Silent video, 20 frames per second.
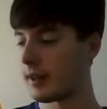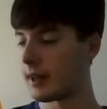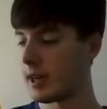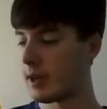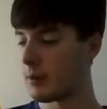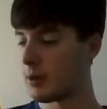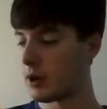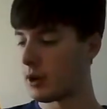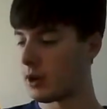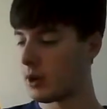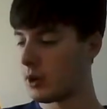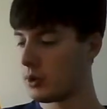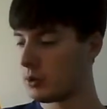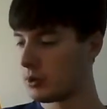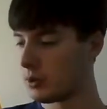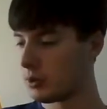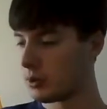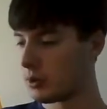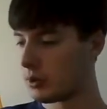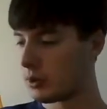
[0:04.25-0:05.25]
I'm your
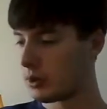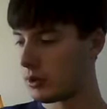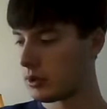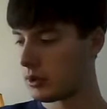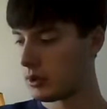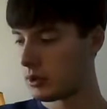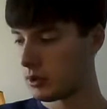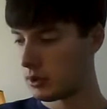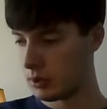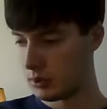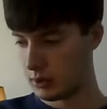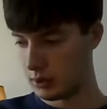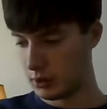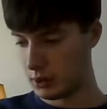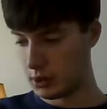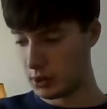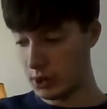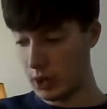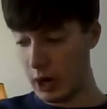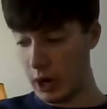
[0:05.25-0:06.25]
host,
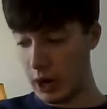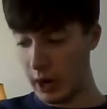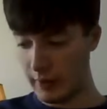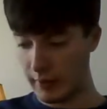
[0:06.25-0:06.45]
star